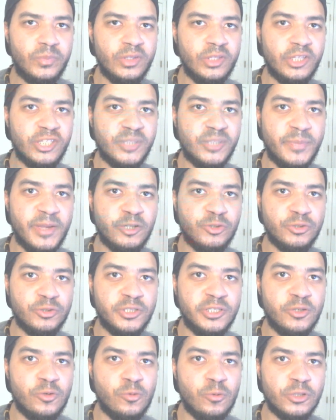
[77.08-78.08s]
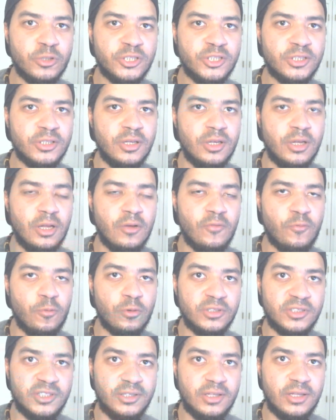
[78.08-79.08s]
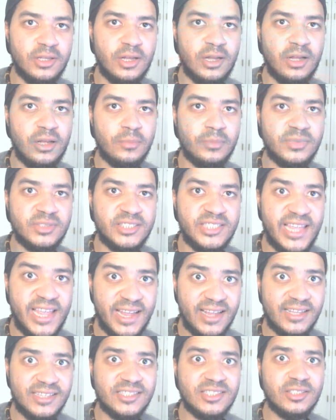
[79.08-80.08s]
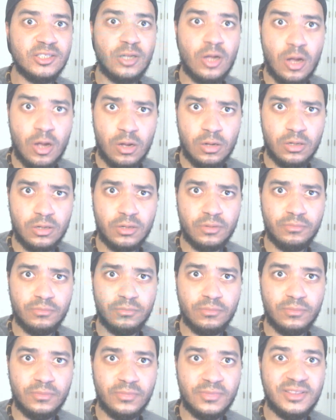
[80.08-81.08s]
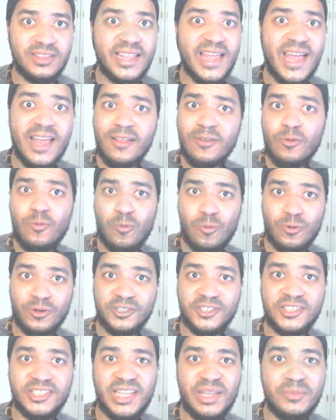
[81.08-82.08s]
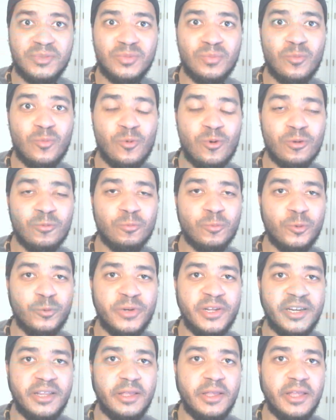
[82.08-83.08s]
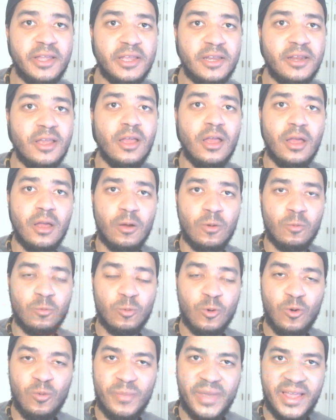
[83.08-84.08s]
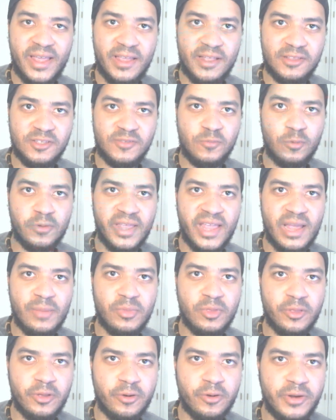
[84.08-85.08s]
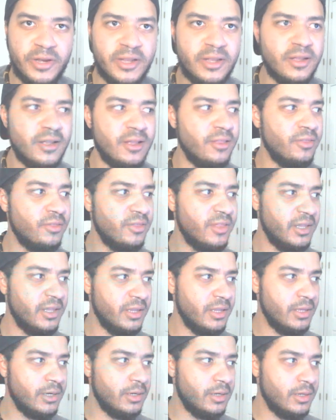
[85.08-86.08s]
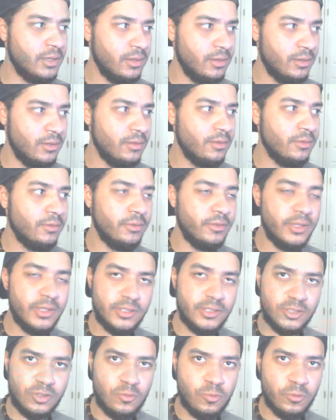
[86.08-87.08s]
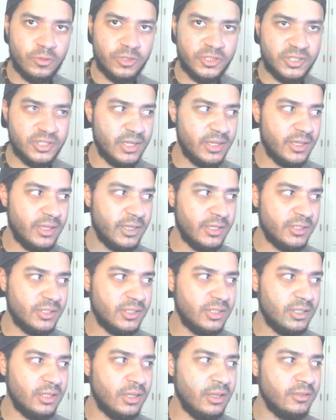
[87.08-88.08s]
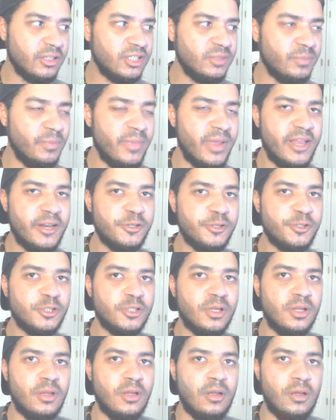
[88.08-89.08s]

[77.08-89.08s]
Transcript: the specialty course for text talk, that course seems more rooted in romance vocabulary than this course does, the Spanish.